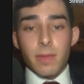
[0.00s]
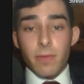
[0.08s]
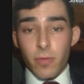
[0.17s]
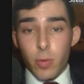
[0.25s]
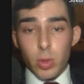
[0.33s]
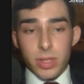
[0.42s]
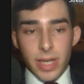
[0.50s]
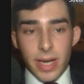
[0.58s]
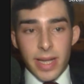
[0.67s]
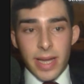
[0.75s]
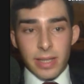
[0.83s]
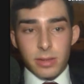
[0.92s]
food that I
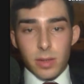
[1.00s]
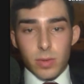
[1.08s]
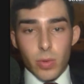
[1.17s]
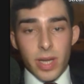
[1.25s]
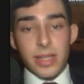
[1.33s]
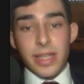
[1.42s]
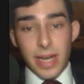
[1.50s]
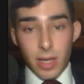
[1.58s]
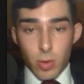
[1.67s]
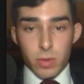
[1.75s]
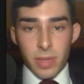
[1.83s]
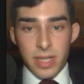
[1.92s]
ate today that I
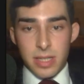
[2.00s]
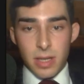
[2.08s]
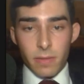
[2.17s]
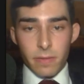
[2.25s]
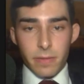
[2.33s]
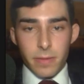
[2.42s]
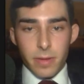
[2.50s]
cooked myself,